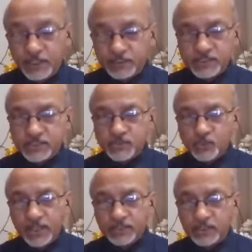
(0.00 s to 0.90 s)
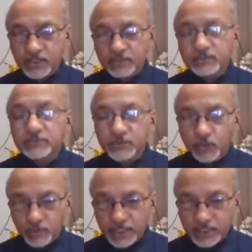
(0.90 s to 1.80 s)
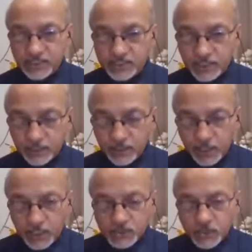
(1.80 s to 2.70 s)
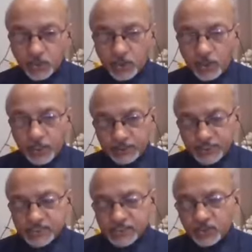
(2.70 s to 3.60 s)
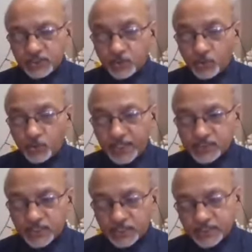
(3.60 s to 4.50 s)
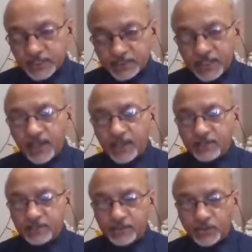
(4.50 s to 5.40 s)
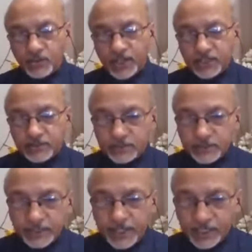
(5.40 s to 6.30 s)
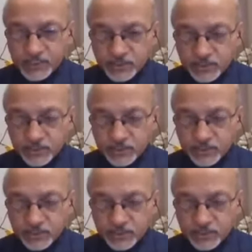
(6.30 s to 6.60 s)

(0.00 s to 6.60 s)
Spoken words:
This is one thing normally it is done. So this is on the crude extracts, and then what next?